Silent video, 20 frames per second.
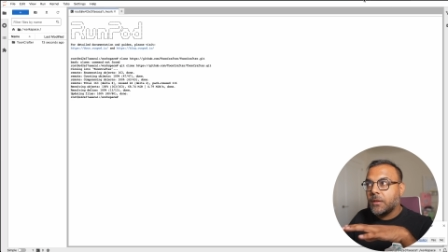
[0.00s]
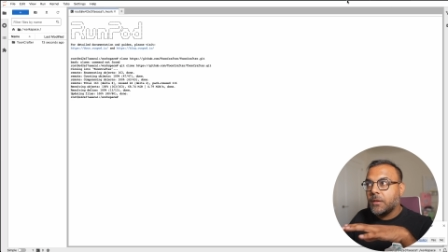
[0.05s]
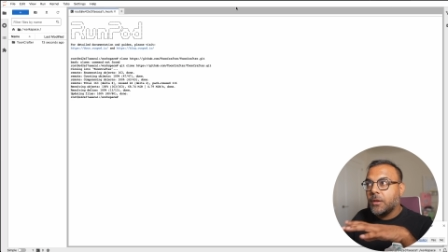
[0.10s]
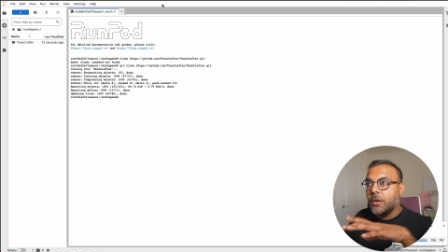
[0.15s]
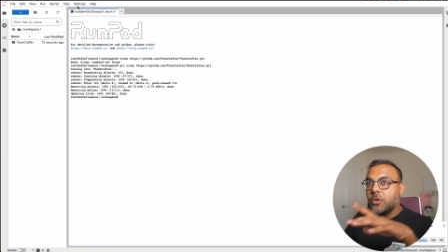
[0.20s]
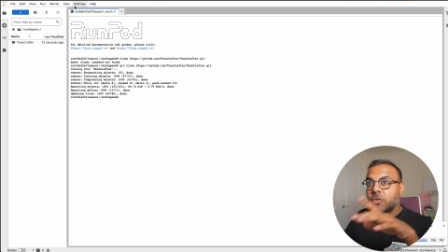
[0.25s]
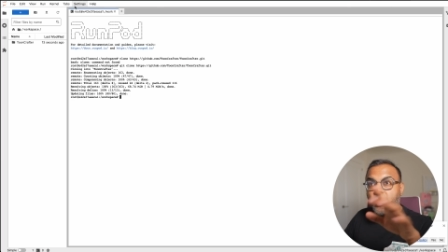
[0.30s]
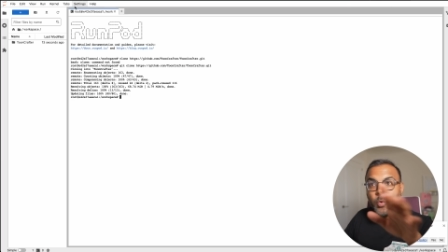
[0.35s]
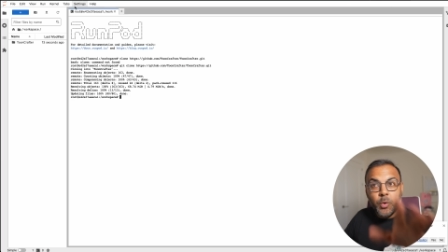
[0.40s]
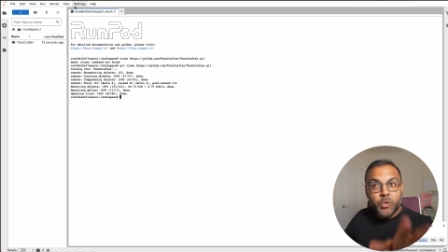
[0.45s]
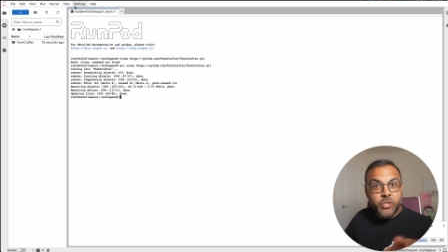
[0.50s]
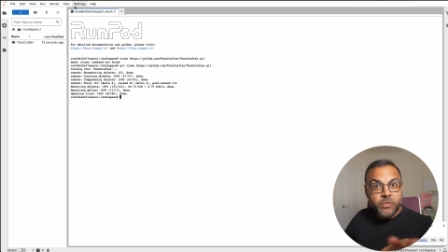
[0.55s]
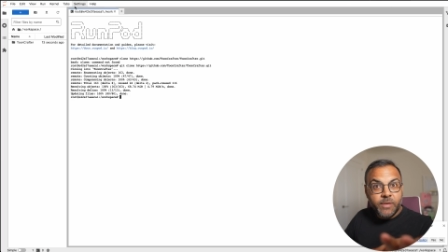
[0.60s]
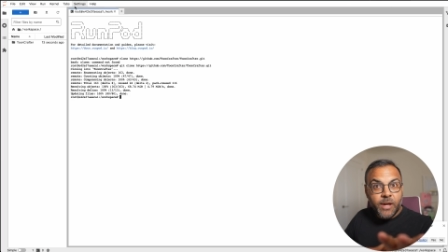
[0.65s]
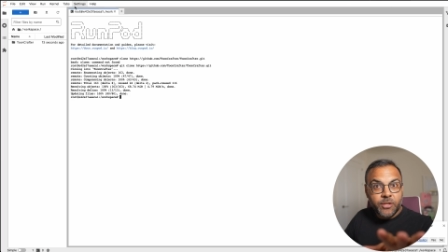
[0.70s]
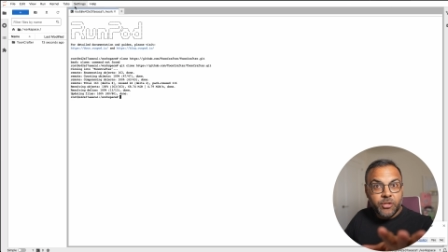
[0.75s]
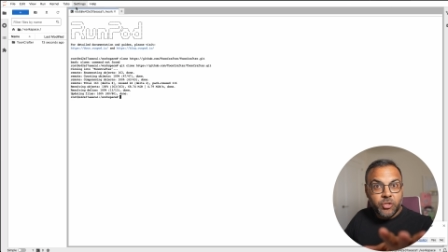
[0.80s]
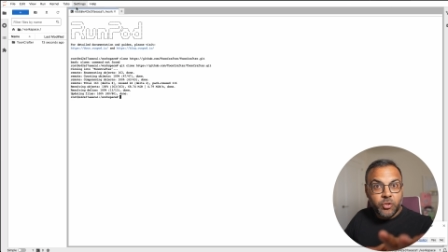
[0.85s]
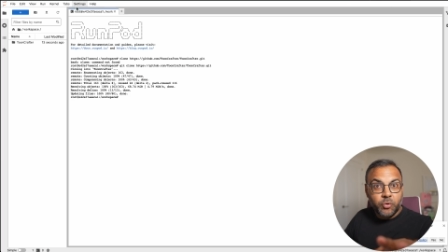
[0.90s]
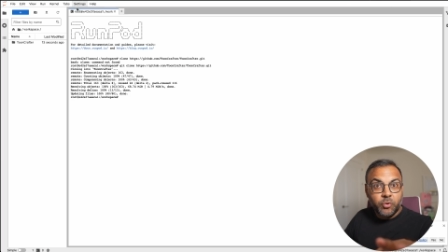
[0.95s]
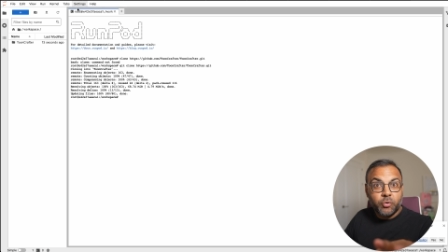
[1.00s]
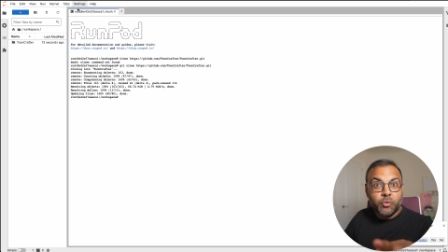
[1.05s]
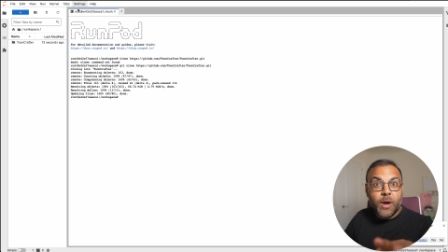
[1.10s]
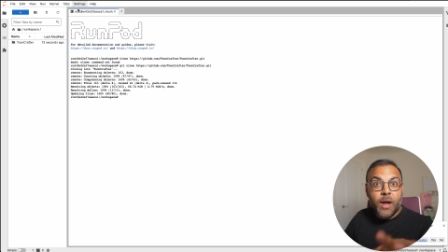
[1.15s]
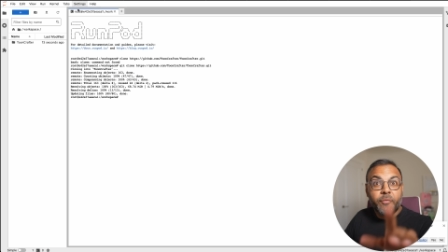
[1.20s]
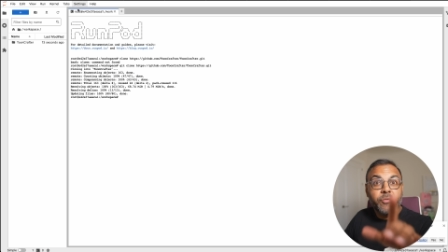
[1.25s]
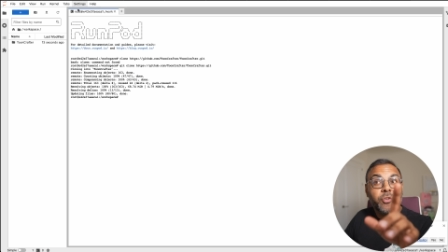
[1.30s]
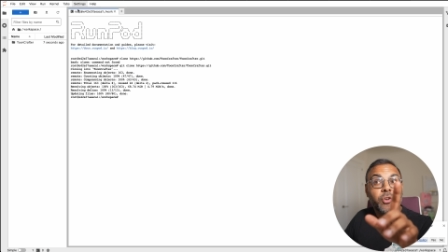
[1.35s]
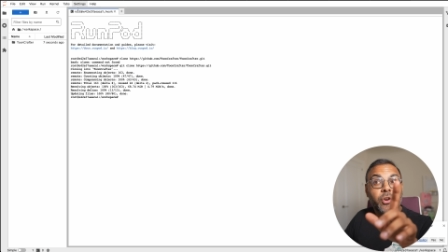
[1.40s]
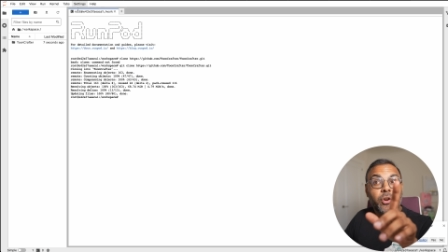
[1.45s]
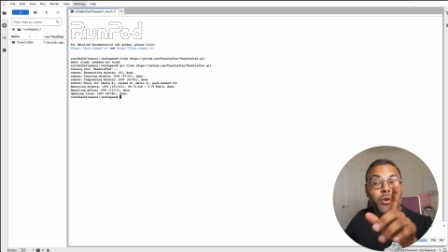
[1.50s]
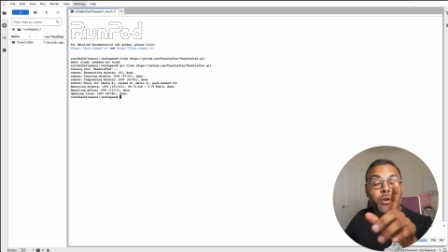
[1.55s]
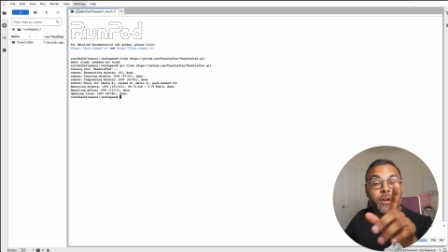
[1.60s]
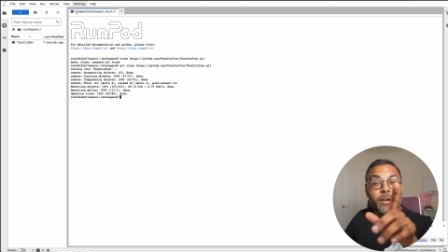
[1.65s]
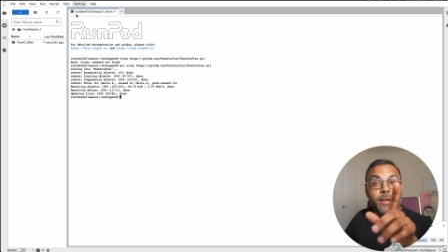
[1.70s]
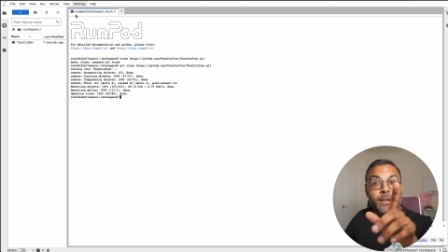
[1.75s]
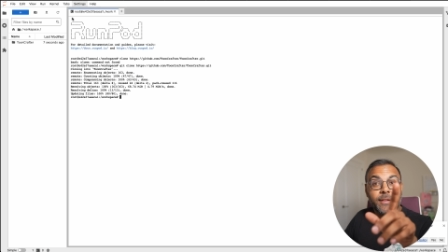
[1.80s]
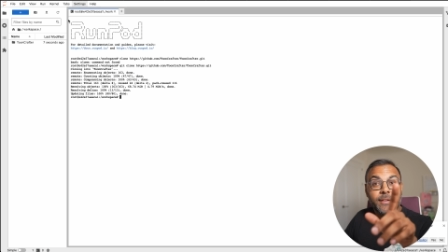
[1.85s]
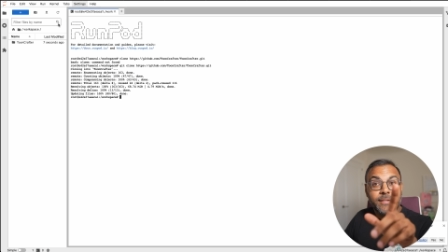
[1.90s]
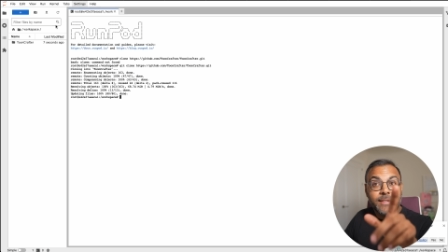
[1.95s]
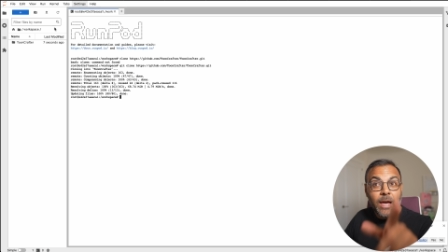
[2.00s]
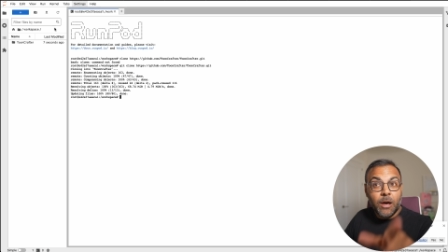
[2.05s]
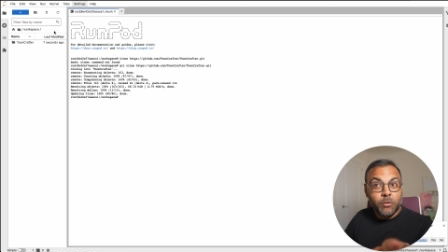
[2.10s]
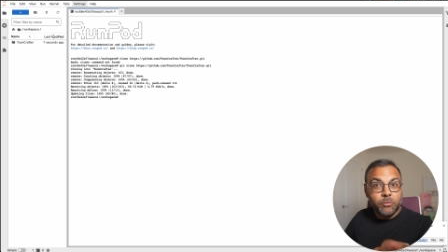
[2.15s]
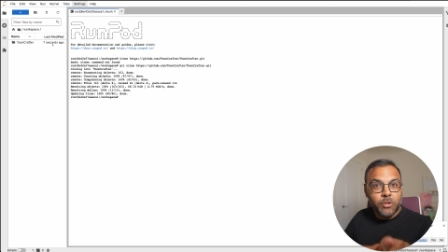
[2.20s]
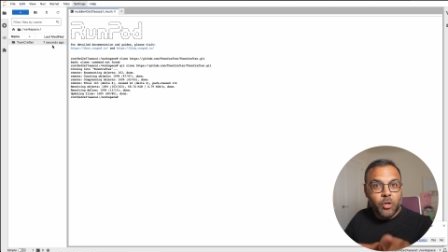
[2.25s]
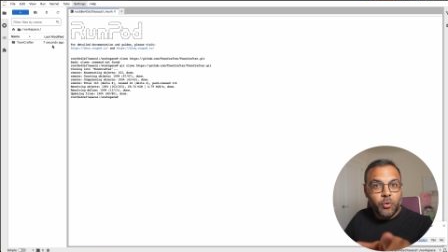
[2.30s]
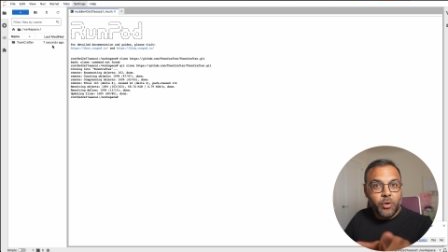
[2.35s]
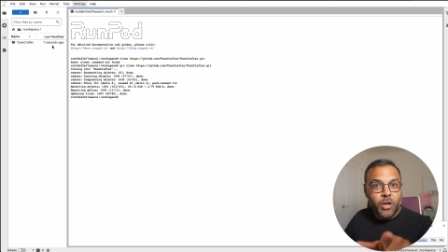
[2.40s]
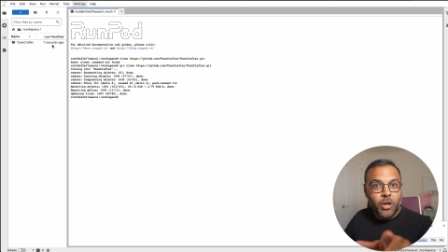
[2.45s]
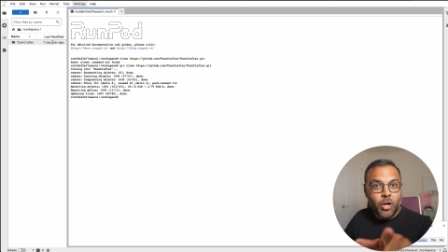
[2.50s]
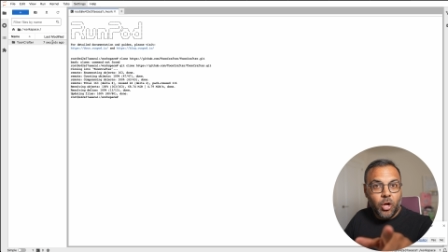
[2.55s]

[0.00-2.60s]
So once you've got ToonCrafter downloaded